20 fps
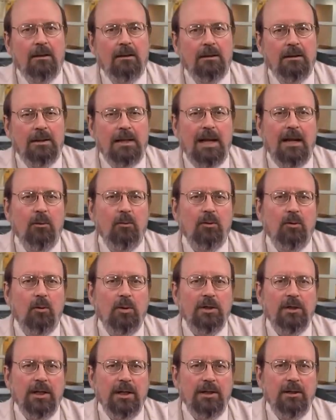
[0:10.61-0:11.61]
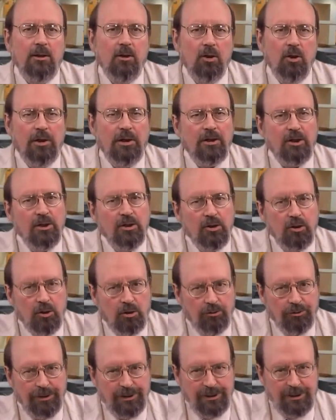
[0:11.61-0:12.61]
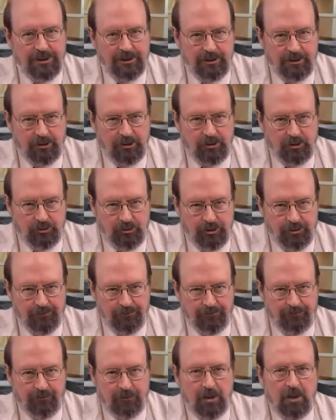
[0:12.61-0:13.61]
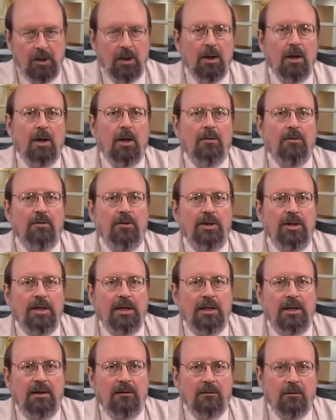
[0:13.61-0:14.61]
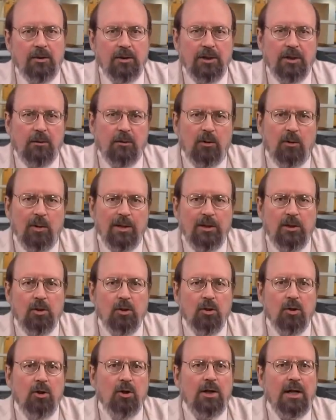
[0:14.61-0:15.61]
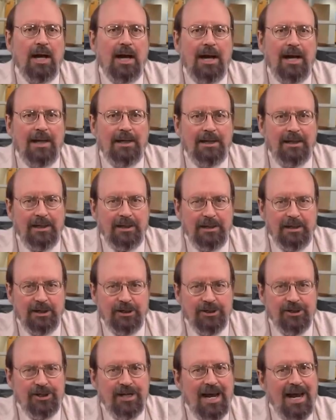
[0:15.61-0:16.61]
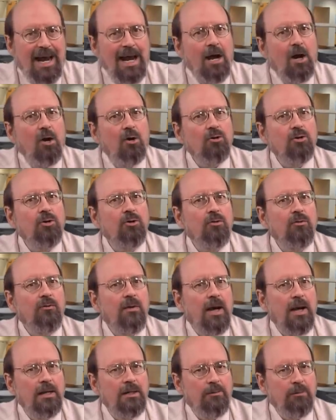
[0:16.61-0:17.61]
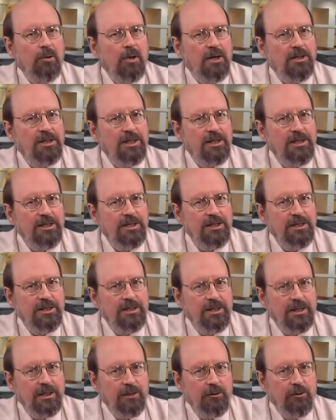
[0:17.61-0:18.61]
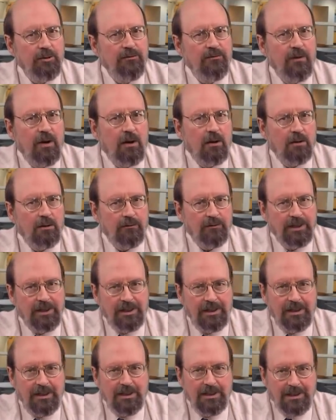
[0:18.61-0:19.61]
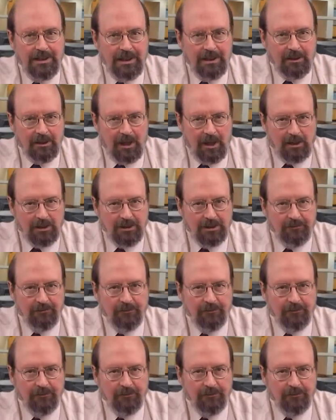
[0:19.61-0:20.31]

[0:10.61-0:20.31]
Now we're going to take a look at concurrency issues. The first thing we're going to look at is how to find processes that are involved in deadlocks.